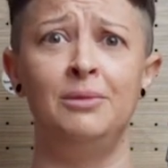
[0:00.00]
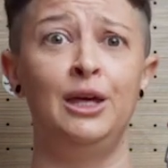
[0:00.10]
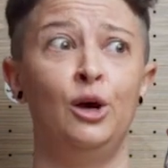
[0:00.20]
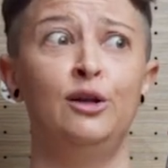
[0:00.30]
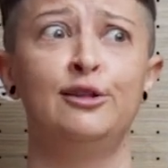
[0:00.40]

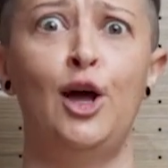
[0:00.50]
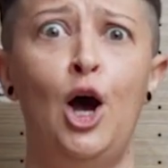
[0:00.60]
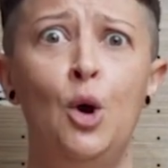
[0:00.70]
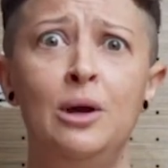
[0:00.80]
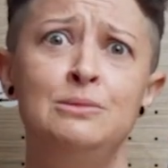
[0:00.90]
because
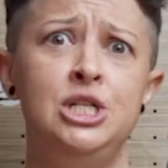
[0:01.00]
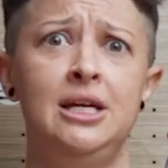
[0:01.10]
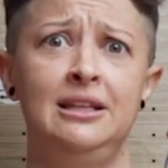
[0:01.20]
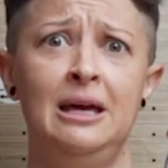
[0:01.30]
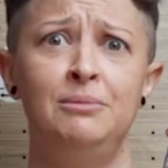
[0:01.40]
OMG,
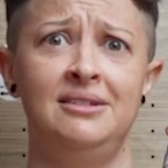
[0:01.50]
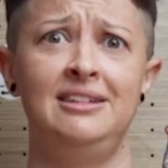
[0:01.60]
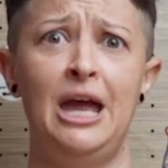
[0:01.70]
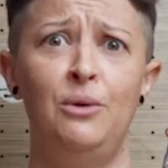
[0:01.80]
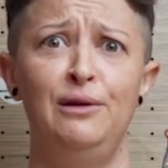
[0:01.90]
it can be
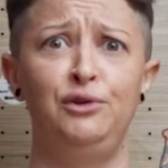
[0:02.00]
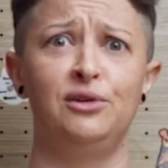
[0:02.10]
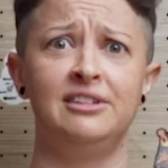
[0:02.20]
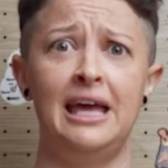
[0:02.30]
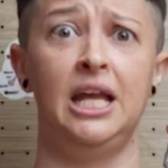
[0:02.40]
scary if you're
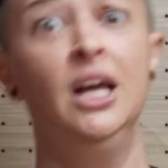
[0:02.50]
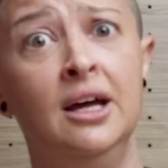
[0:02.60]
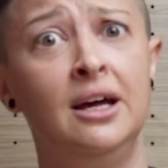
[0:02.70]
skating